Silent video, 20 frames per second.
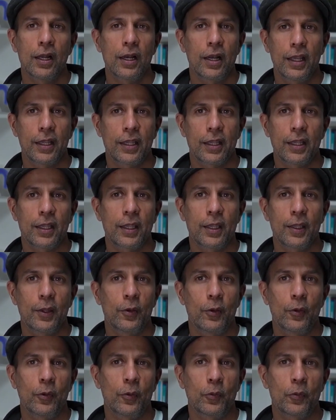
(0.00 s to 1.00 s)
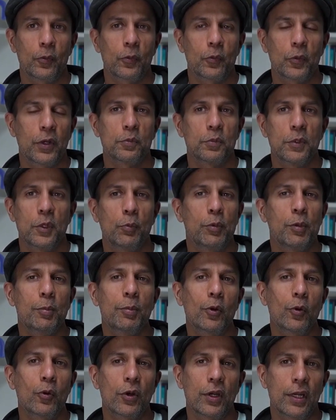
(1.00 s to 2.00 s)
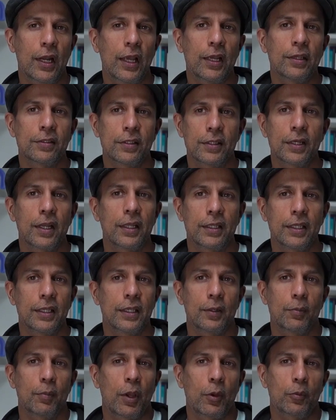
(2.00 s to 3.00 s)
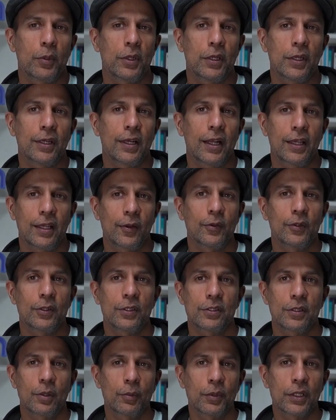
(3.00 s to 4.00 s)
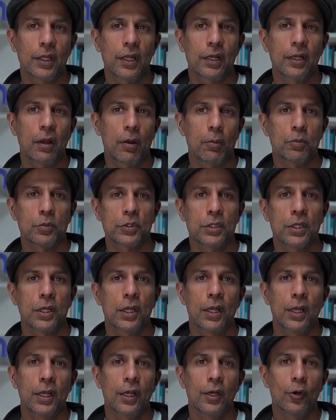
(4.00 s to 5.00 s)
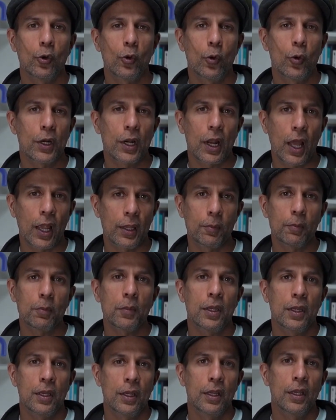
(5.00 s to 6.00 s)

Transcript: Like, people don't realize it, I think, in my opinion. Like, it's something that comes over time.